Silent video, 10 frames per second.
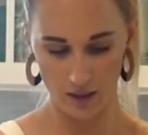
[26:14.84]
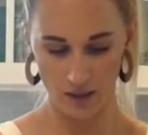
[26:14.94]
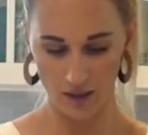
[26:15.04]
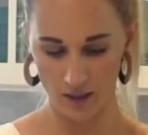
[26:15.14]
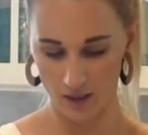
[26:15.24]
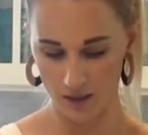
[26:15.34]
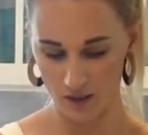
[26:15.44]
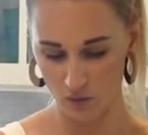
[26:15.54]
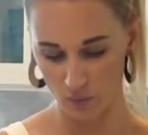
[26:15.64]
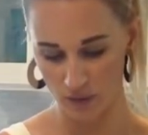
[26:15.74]
and
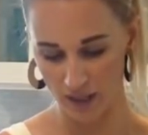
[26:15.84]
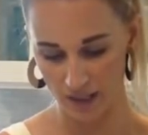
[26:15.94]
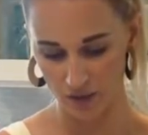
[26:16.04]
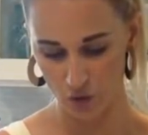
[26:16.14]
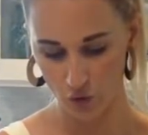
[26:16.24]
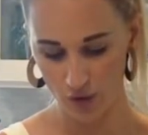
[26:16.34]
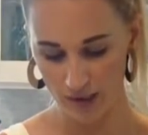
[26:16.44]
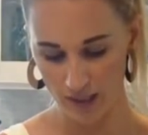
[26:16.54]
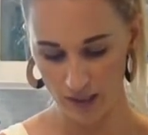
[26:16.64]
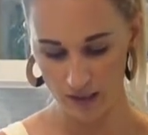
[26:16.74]
this will be
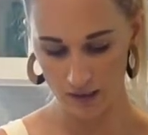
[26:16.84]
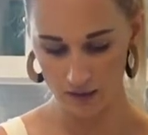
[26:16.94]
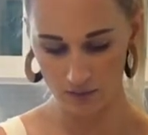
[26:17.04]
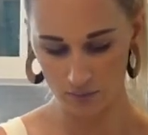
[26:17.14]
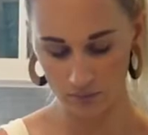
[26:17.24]
Jesus's.